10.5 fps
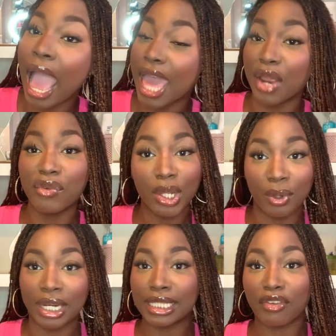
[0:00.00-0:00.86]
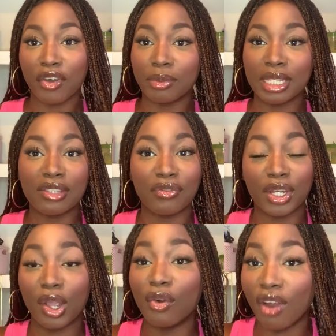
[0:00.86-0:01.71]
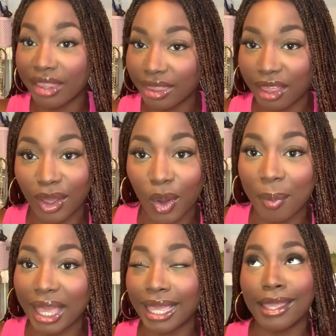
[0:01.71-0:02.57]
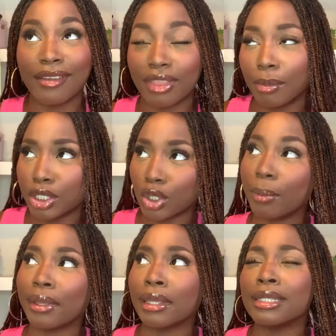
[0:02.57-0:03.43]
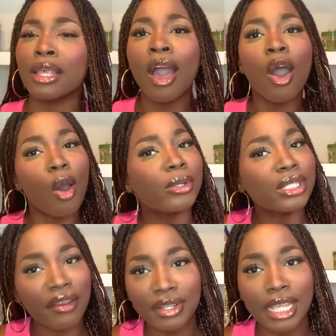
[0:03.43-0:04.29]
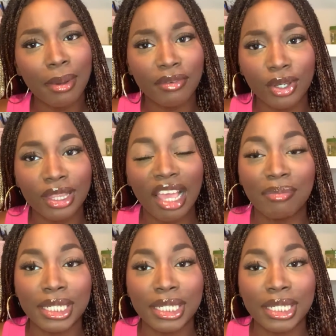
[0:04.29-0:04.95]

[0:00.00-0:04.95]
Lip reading: and I really wanted to film this video rather than go back and give them a shot, because almost every time I've gone there I've been